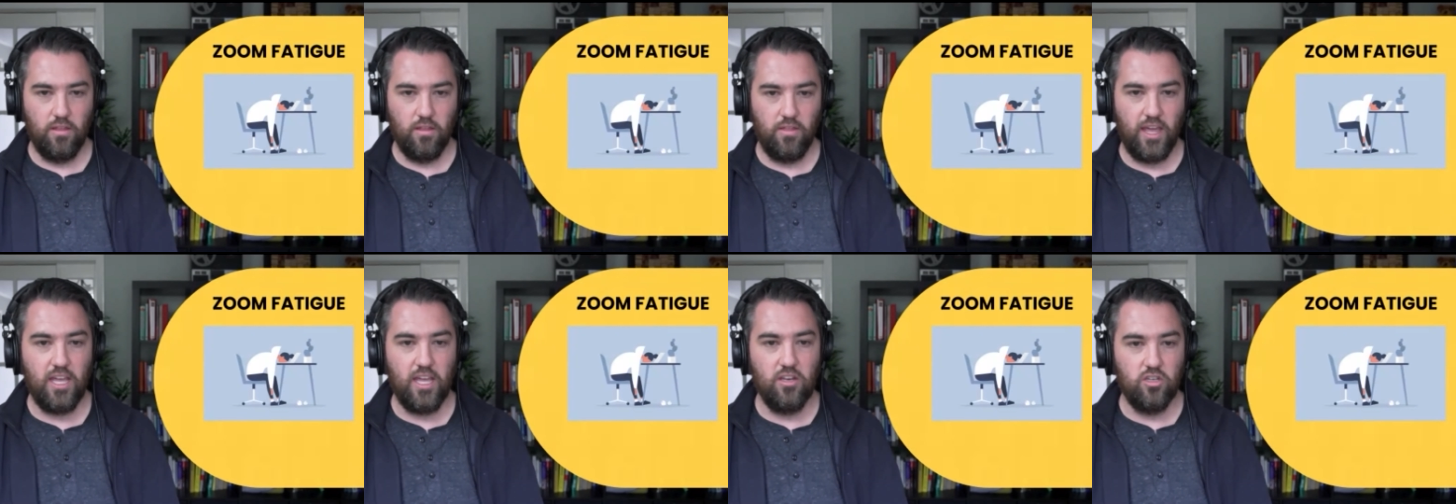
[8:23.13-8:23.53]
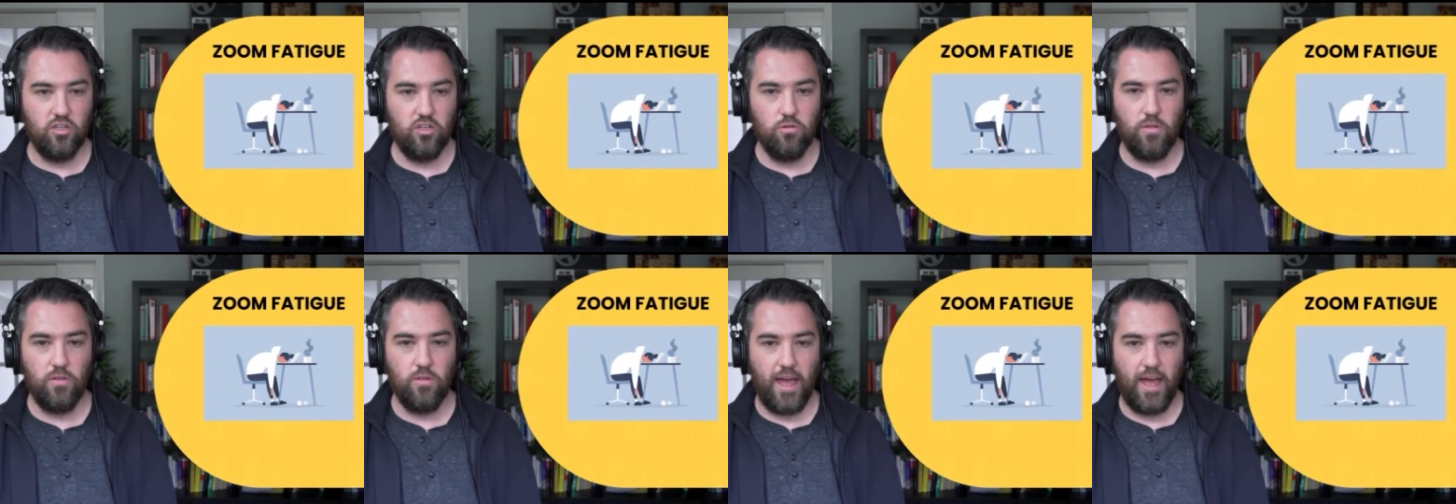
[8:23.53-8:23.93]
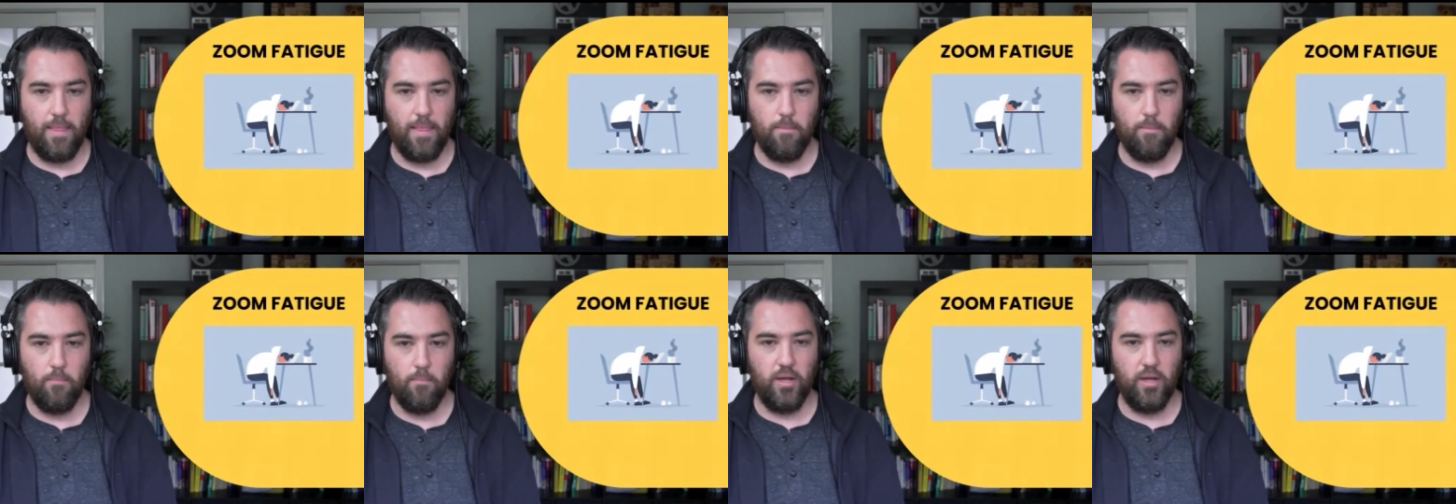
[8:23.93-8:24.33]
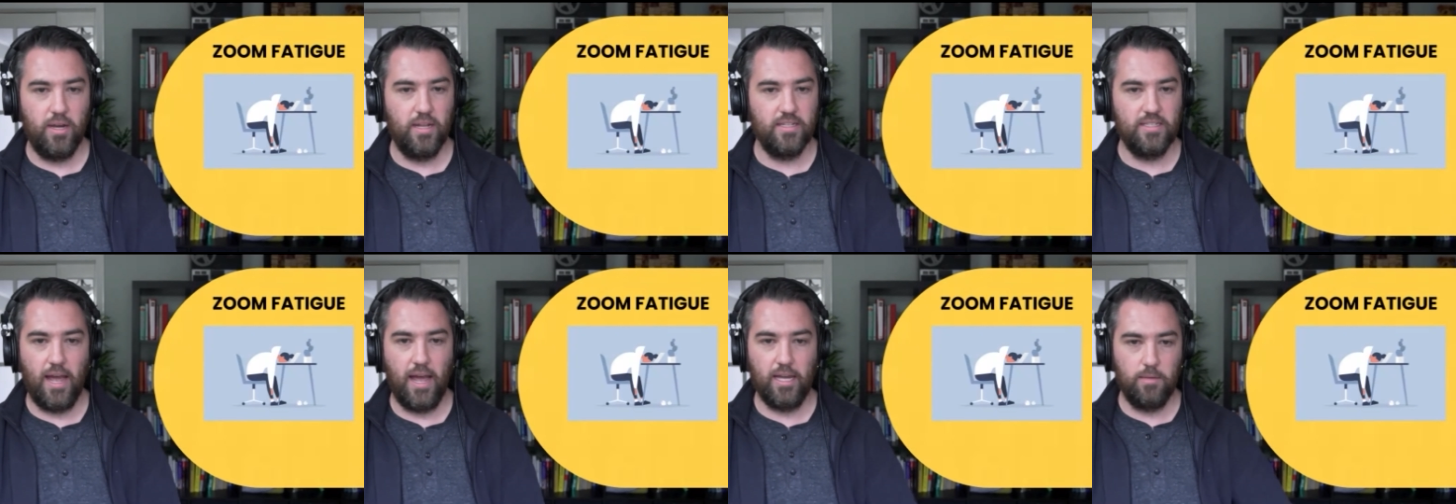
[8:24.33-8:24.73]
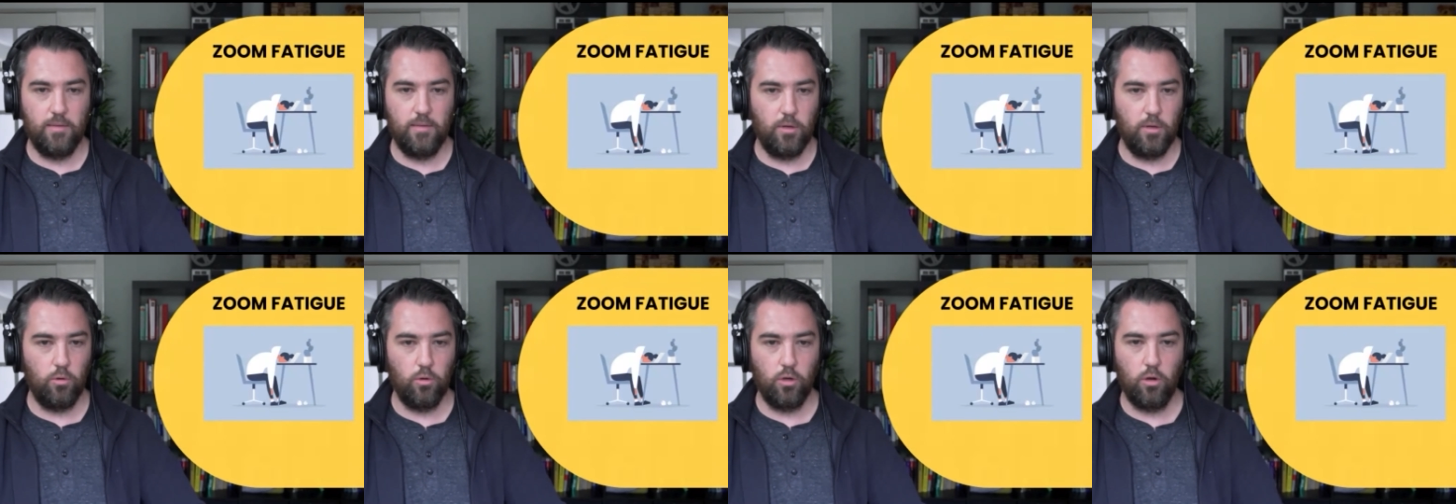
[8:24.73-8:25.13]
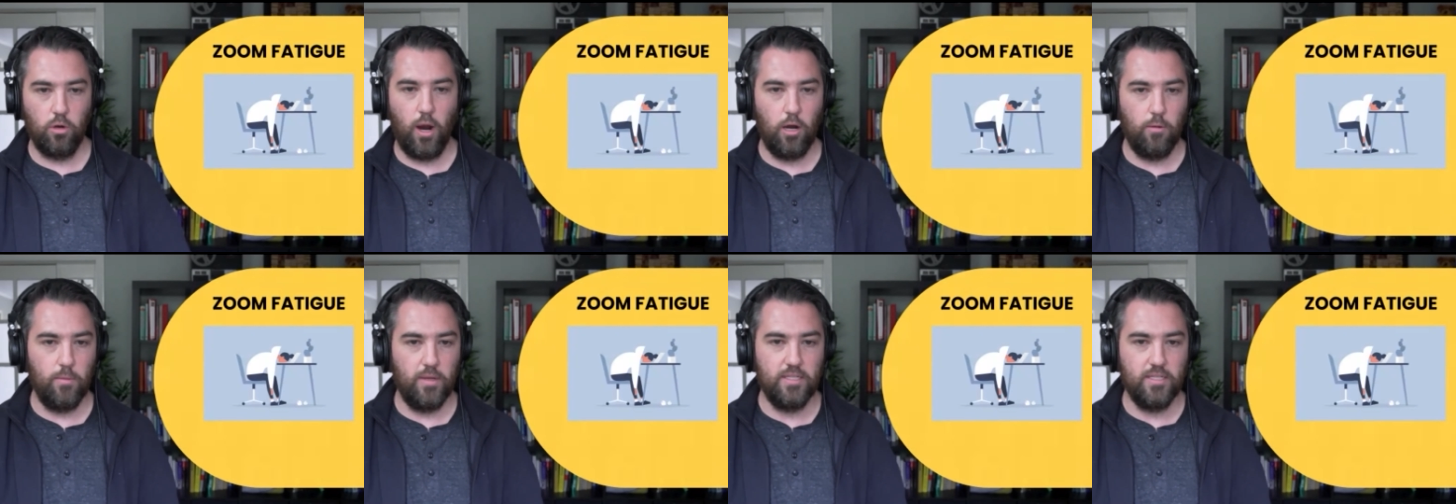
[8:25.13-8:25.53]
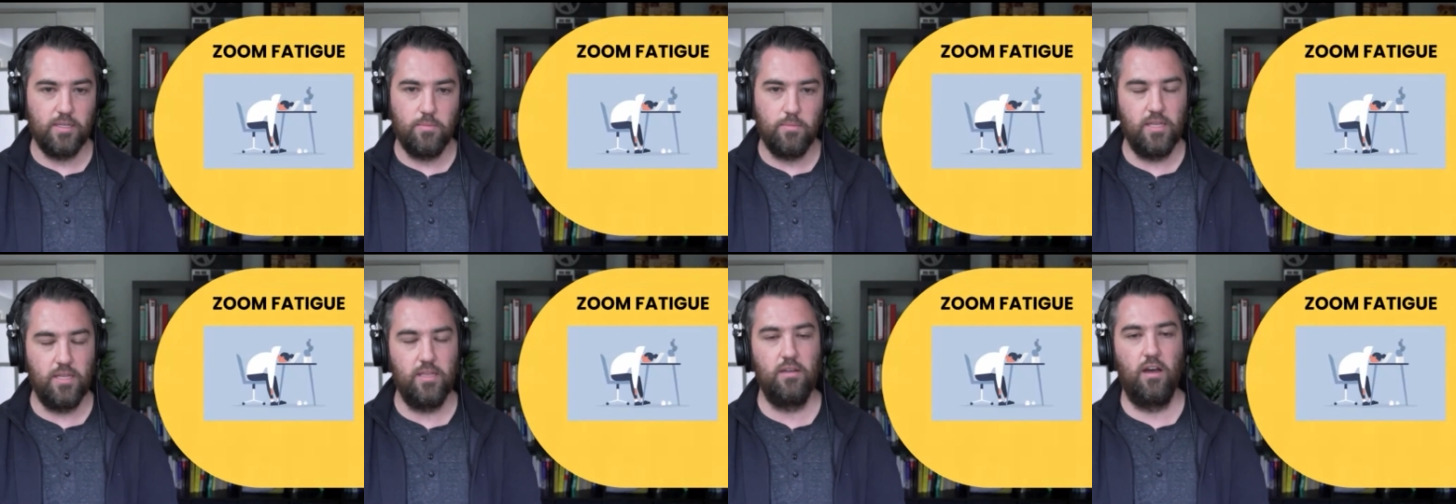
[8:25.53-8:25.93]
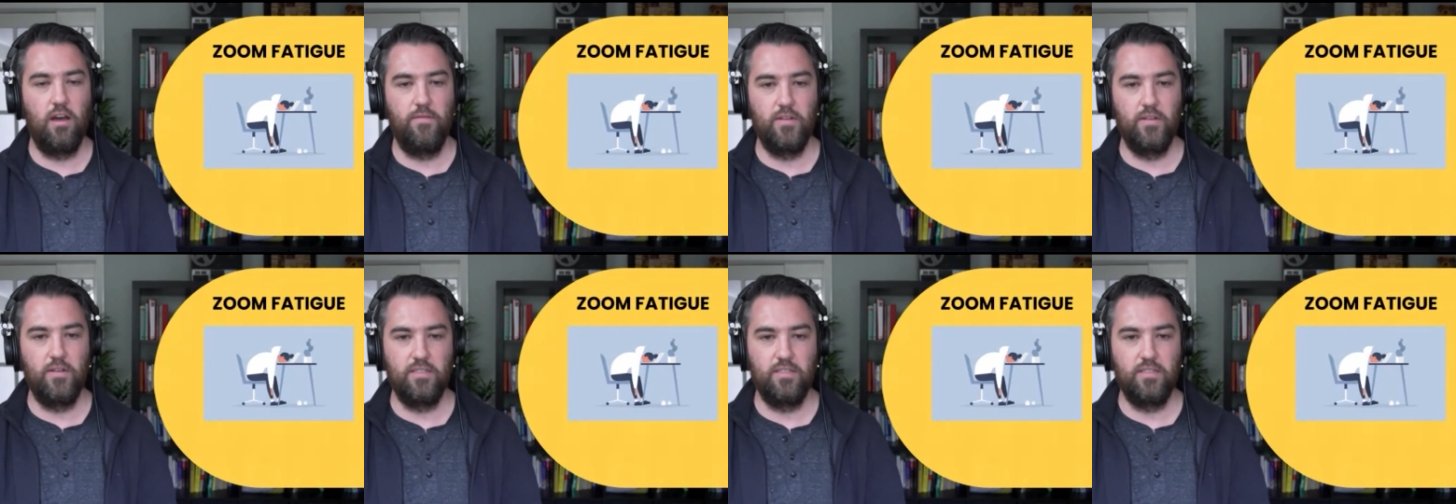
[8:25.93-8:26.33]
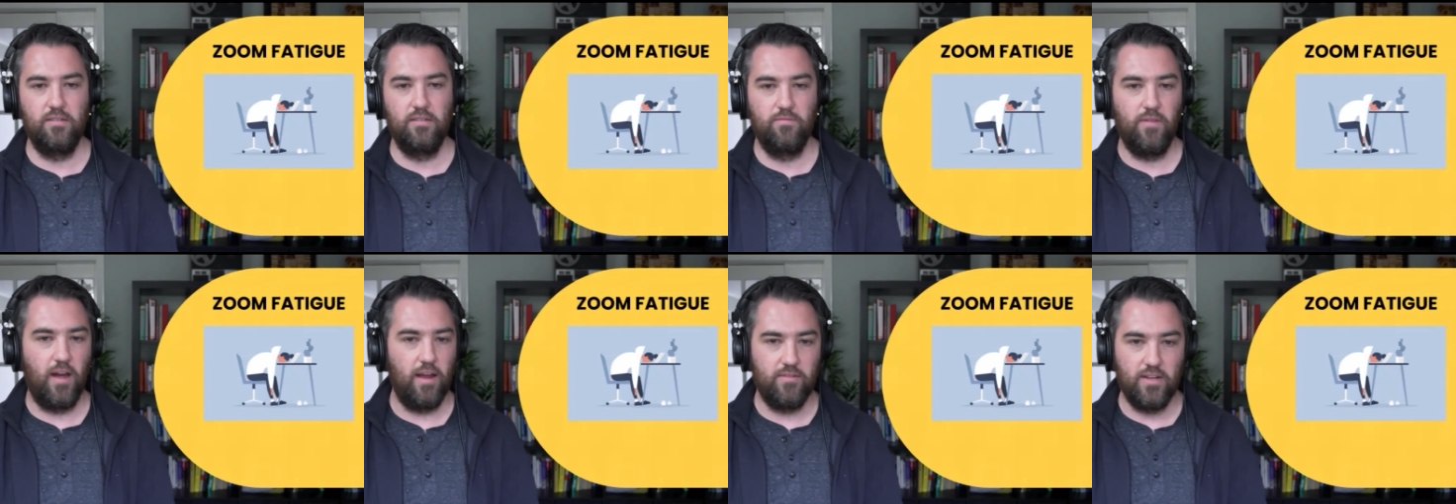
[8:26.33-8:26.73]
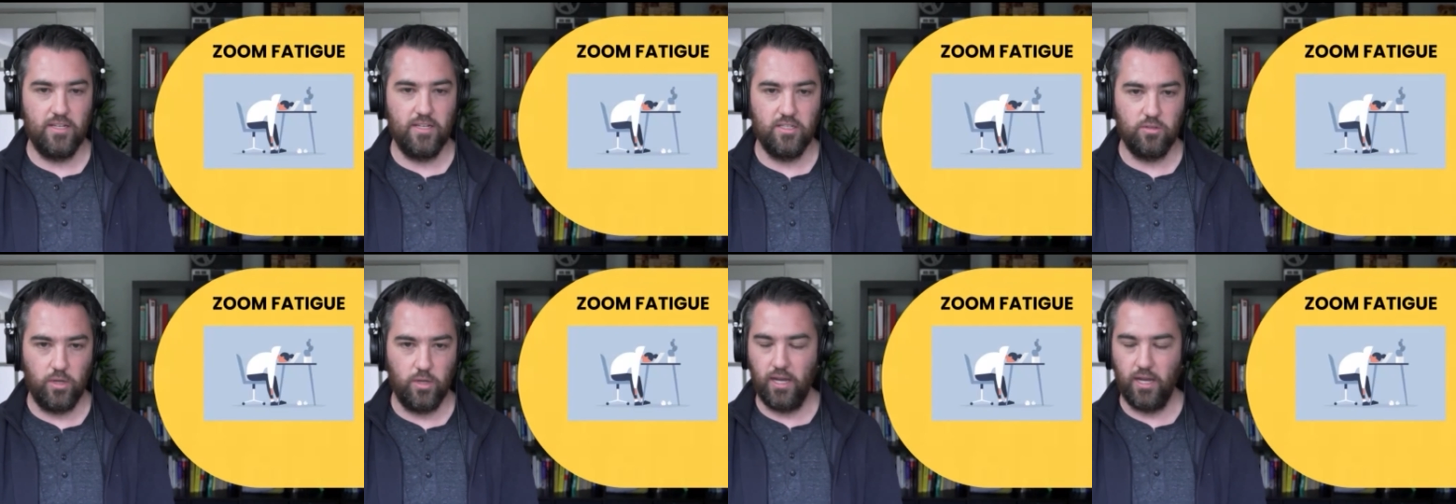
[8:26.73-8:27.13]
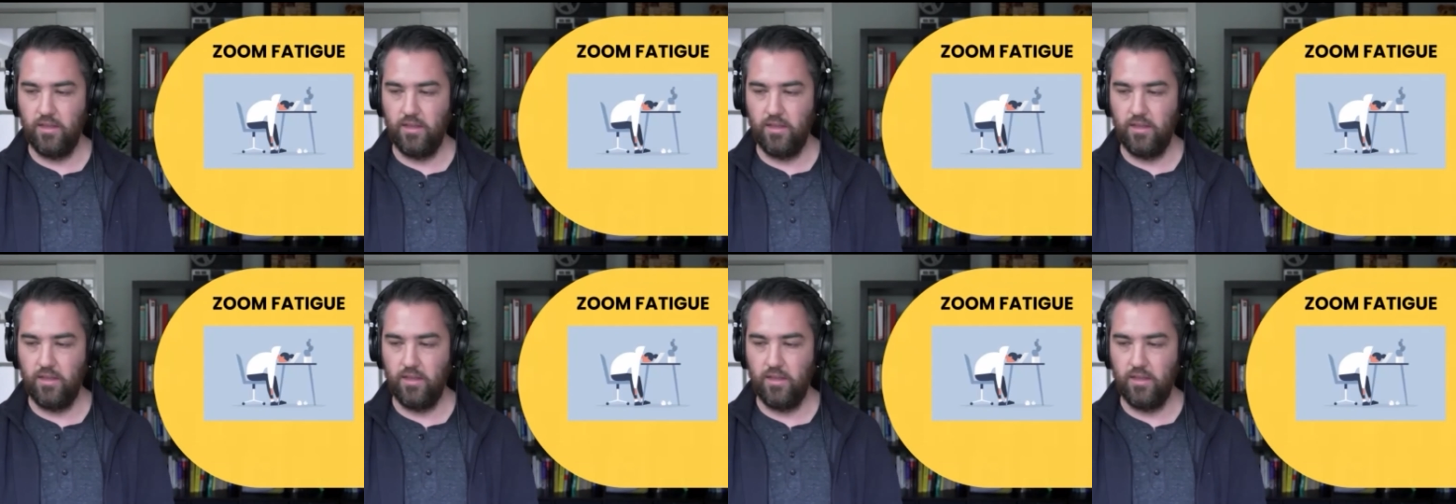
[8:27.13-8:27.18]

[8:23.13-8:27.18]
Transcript: they can do that, but it's not going to be a requirement to be in the office five days a week.